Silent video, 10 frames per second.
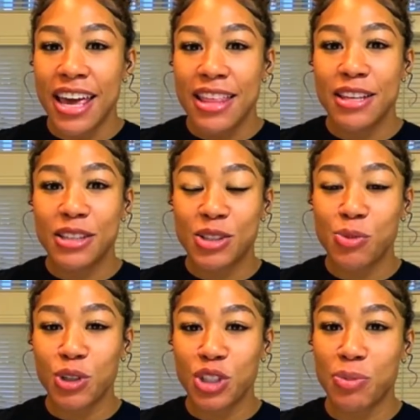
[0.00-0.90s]
is
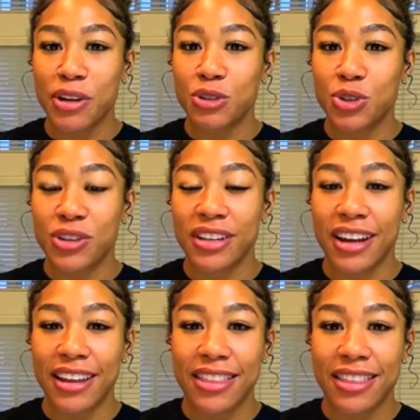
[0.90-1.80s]
more spiritual than
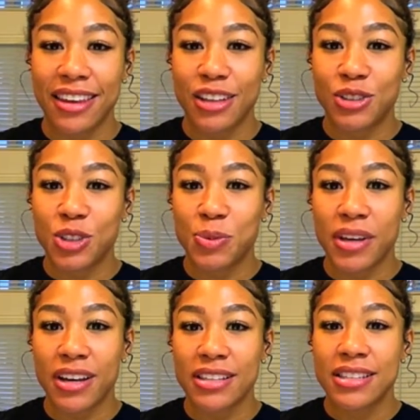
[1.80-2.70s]
anything, just
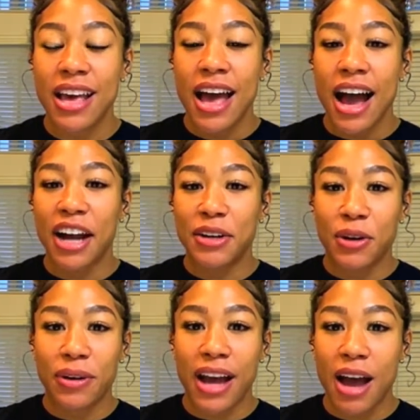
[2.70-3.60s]
because I
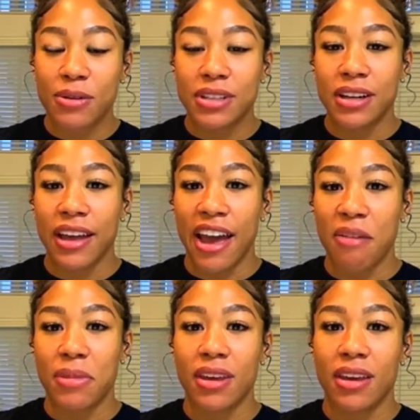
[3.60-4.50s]
know God was going to
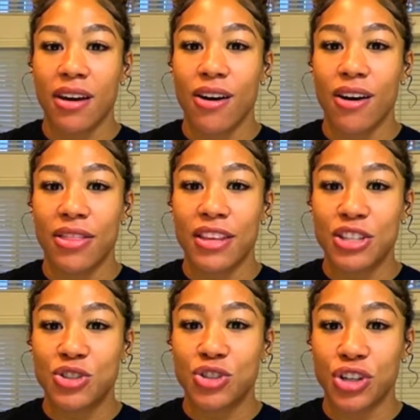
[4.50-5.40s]
have me on
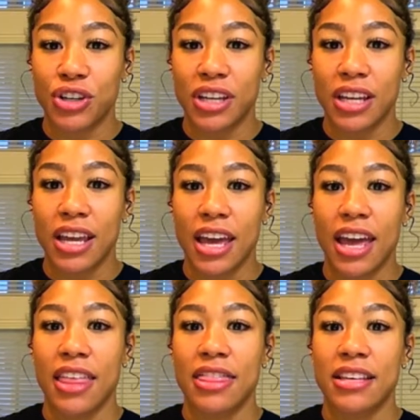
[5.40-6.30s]
this journey,
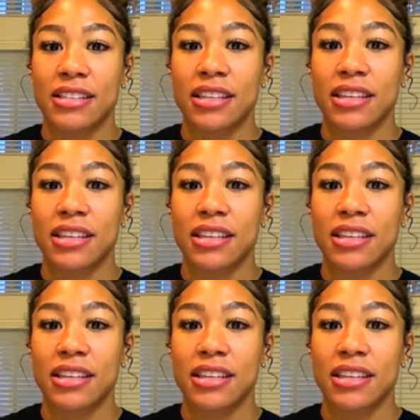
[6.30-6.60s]
and it's